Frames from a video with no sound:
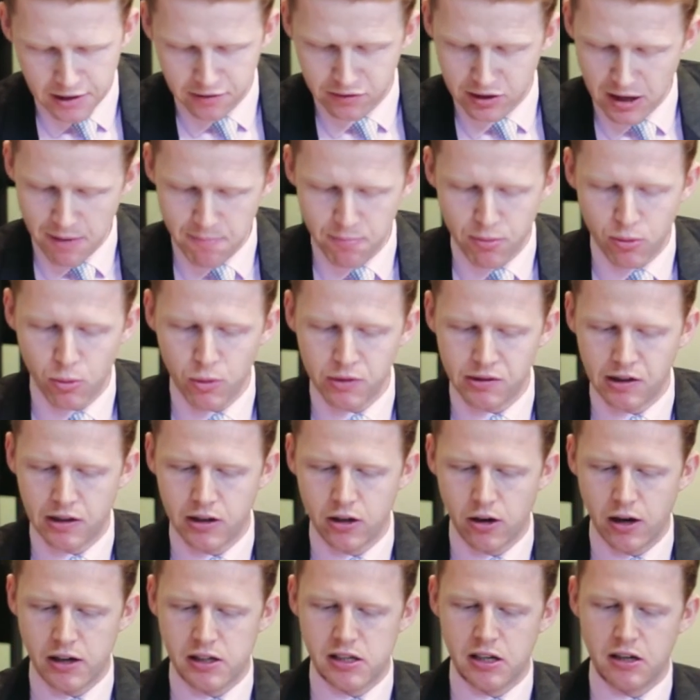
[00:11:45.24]
His temper was
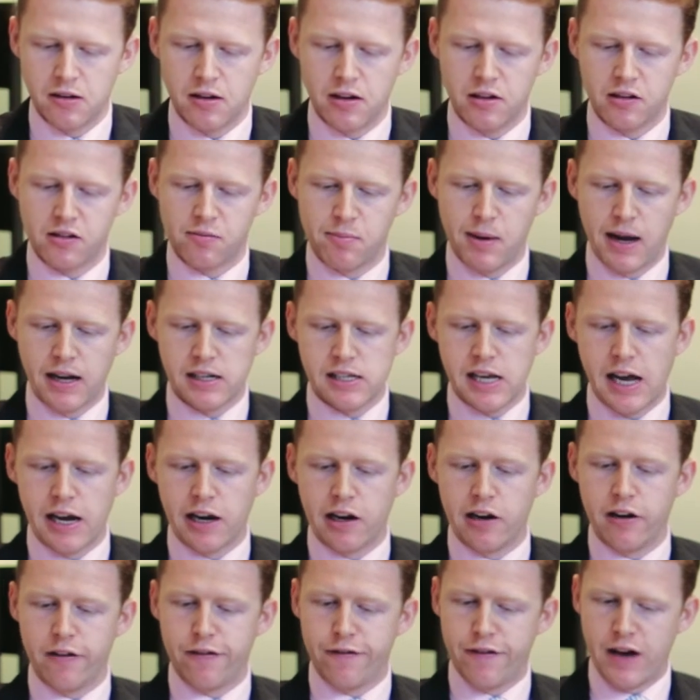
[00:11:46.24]
ignited in
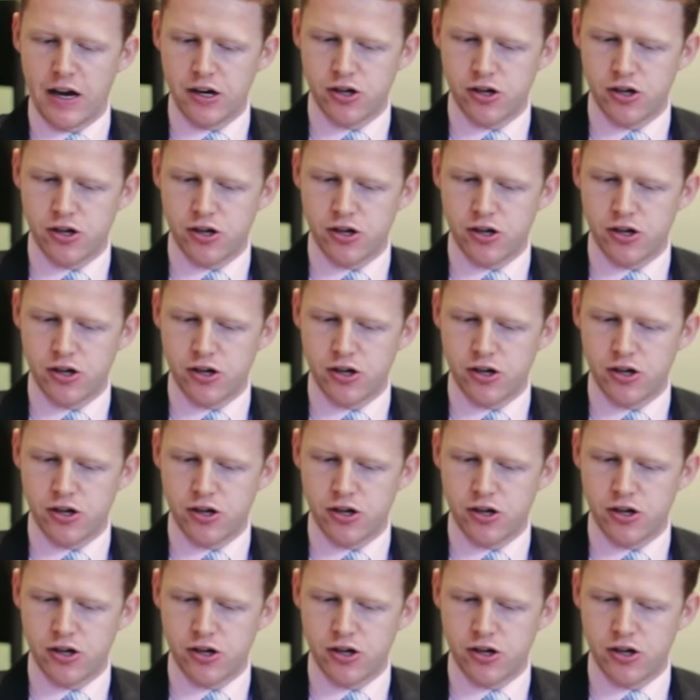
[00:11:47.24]
spectacular